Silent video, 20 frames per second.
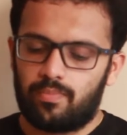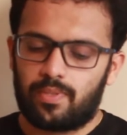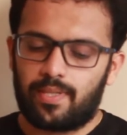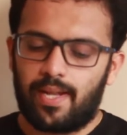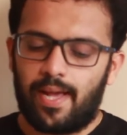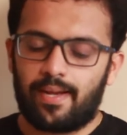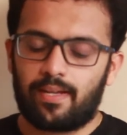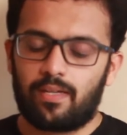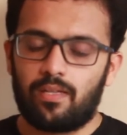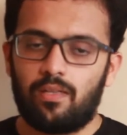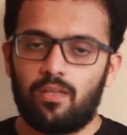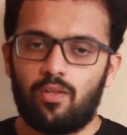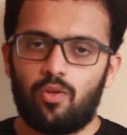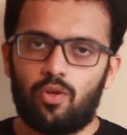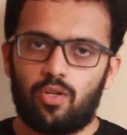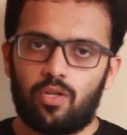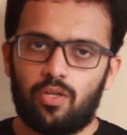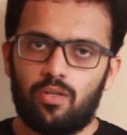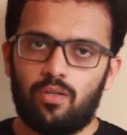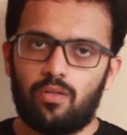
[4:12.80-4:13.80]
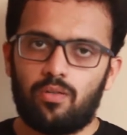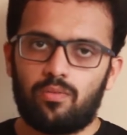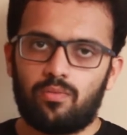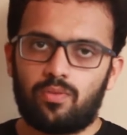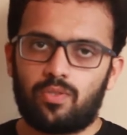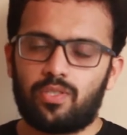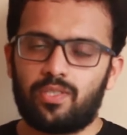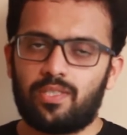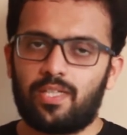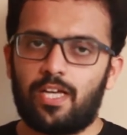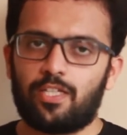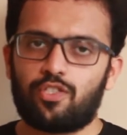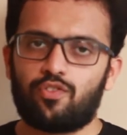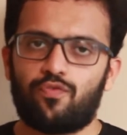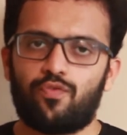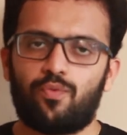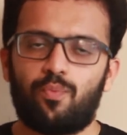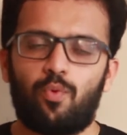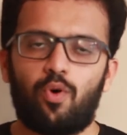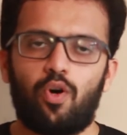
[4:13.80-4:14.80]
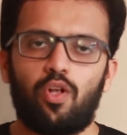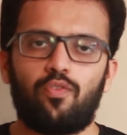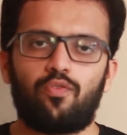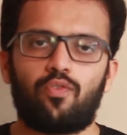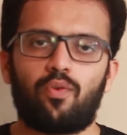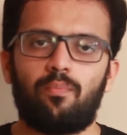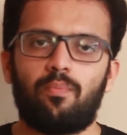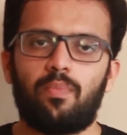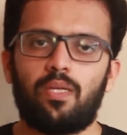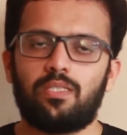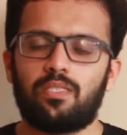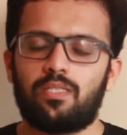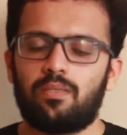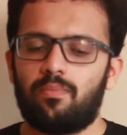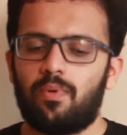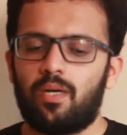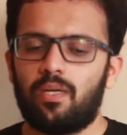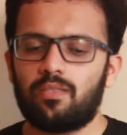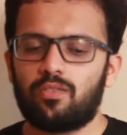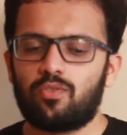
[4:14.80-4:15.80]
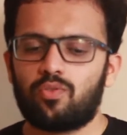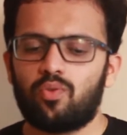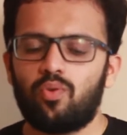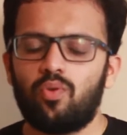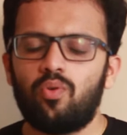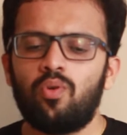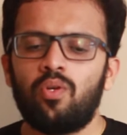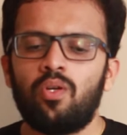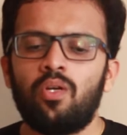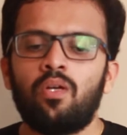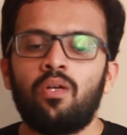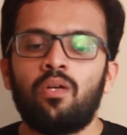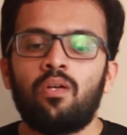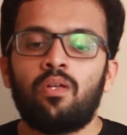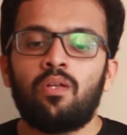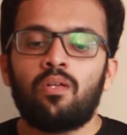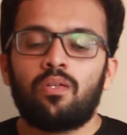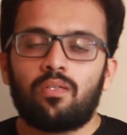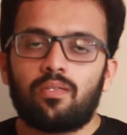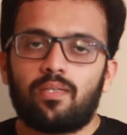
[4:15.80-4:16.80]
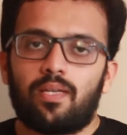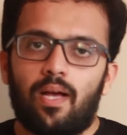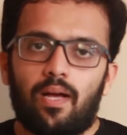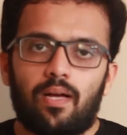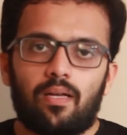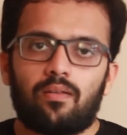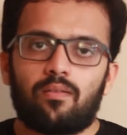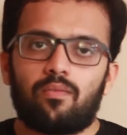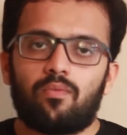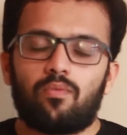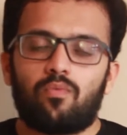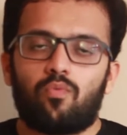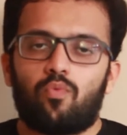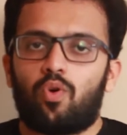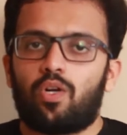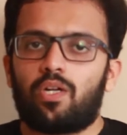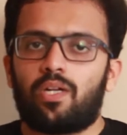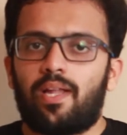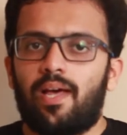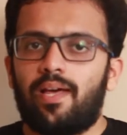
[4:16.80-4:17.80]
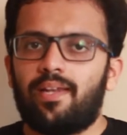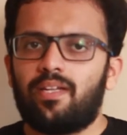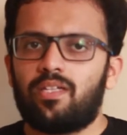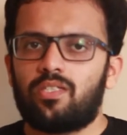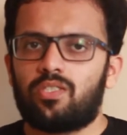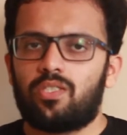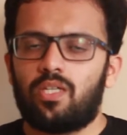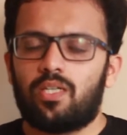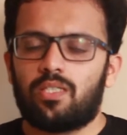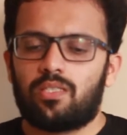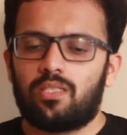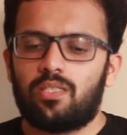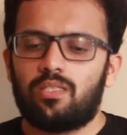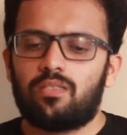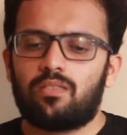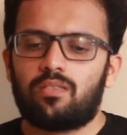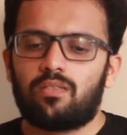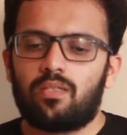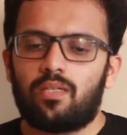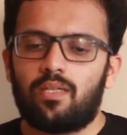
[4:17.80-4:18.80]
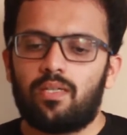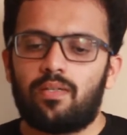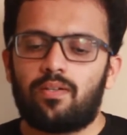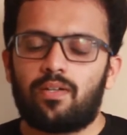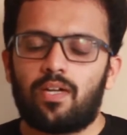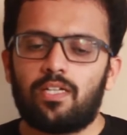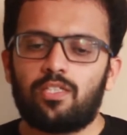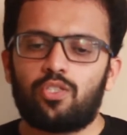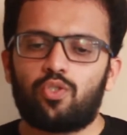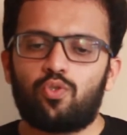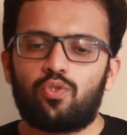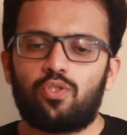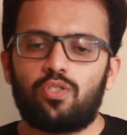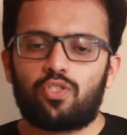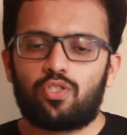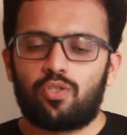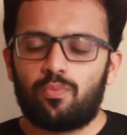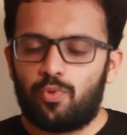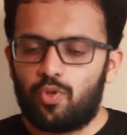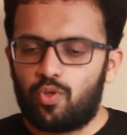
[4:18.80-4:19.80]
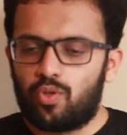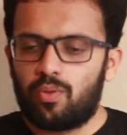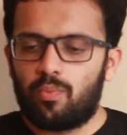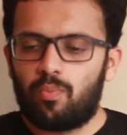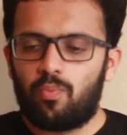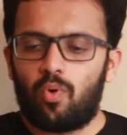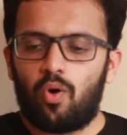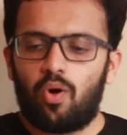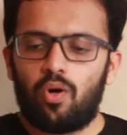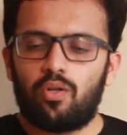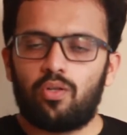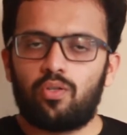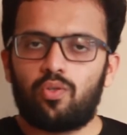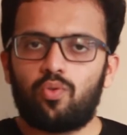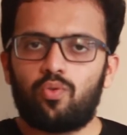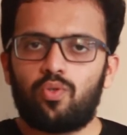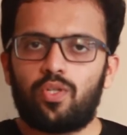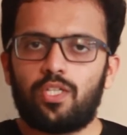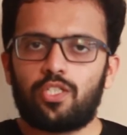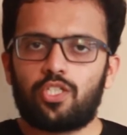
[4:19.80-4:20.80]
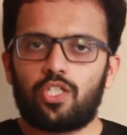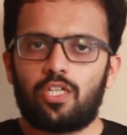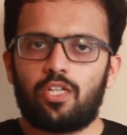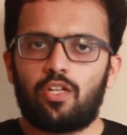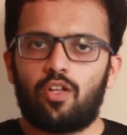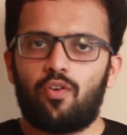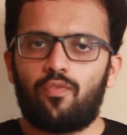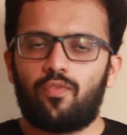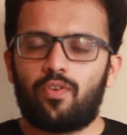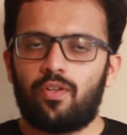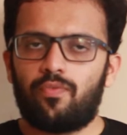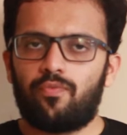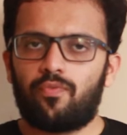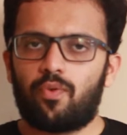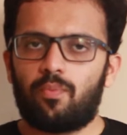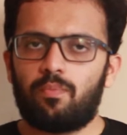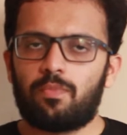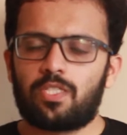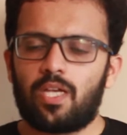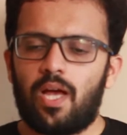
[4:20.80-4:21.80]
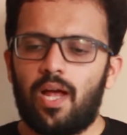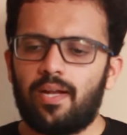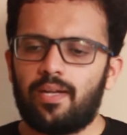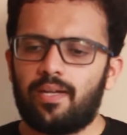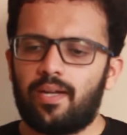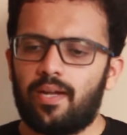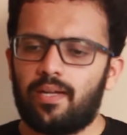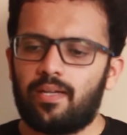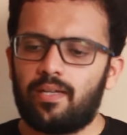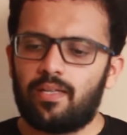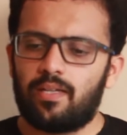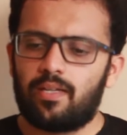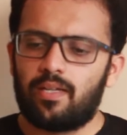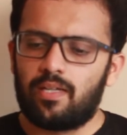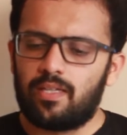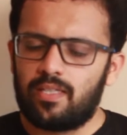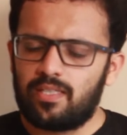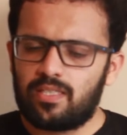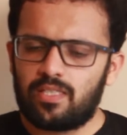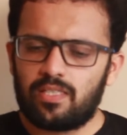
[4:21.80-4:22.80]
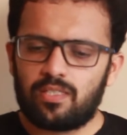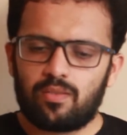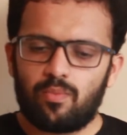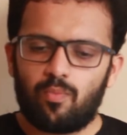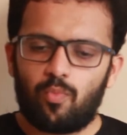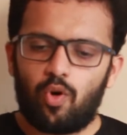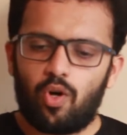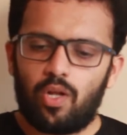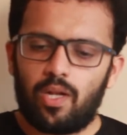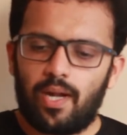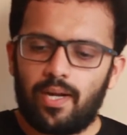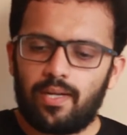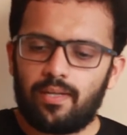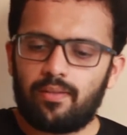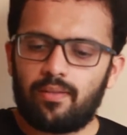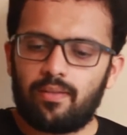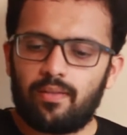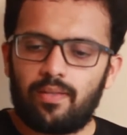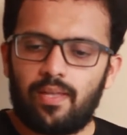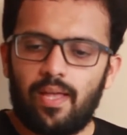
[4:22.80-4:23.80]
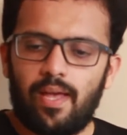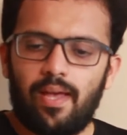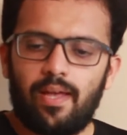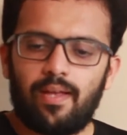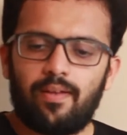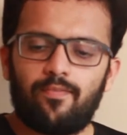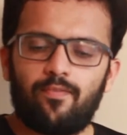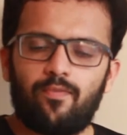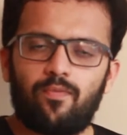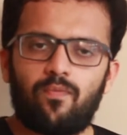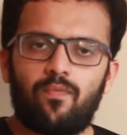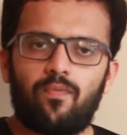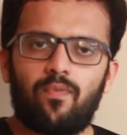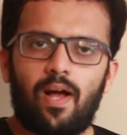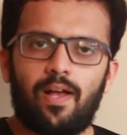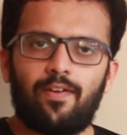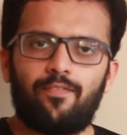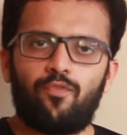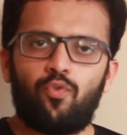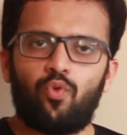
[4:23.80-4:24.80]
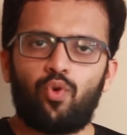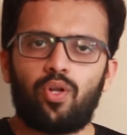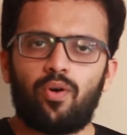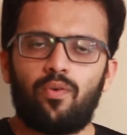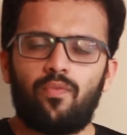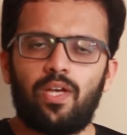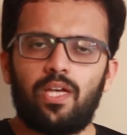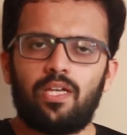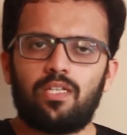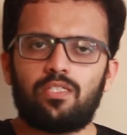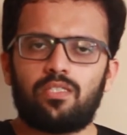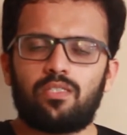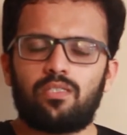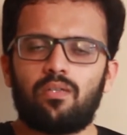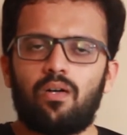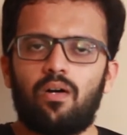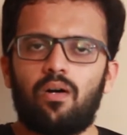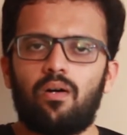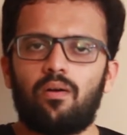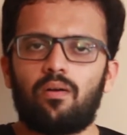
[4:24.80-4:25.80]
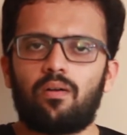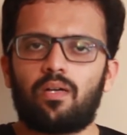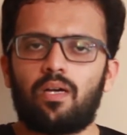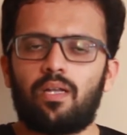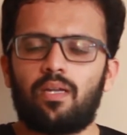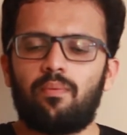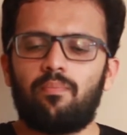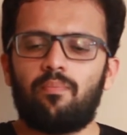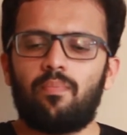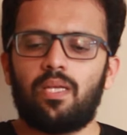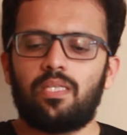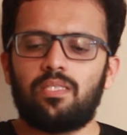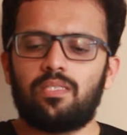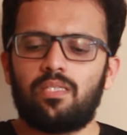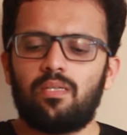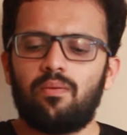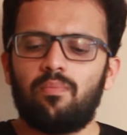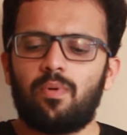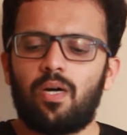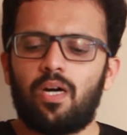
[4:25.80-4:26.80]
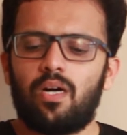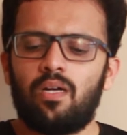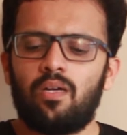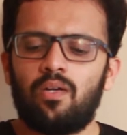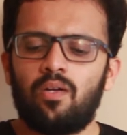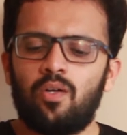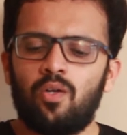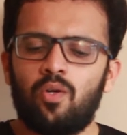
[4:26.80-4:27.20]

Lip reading: tackle or a snatch of the ball from Benzema. So yeah. What Larish does is, he tries to distribute the ball to Dejan Lovren from his hand and he releases the ball and there, 5 feet away is Karim Benzema